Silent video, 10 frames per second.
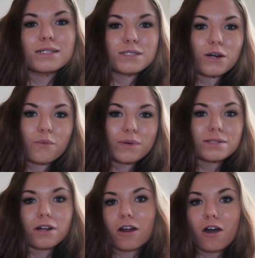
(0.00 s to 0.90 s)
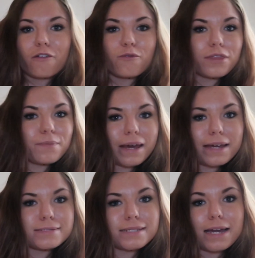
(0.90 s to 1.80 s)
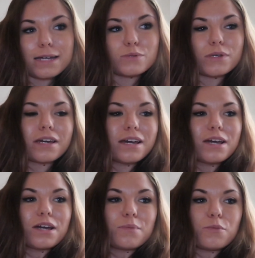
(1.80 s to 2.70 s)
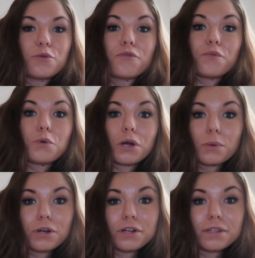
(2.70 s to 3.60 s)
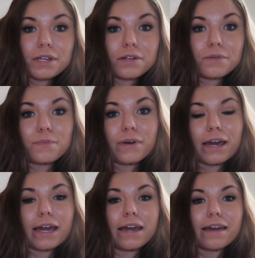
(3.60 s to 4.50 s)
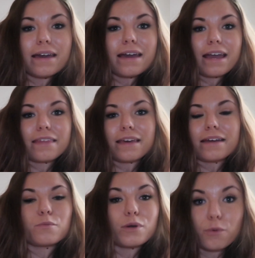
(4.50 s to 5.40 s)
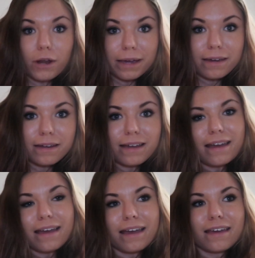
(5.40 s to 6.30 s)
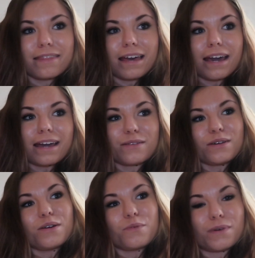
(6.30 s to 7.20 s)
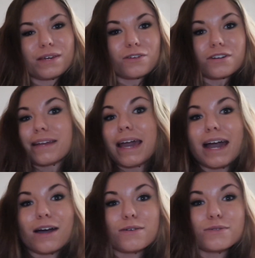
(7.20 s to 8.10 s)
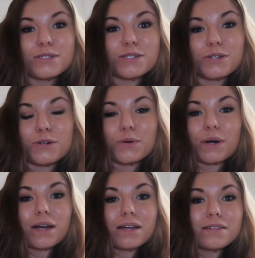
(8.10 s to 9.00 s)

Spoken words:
So we start off with the basics, we move forward a little bit, and then we brake, and then we learn how to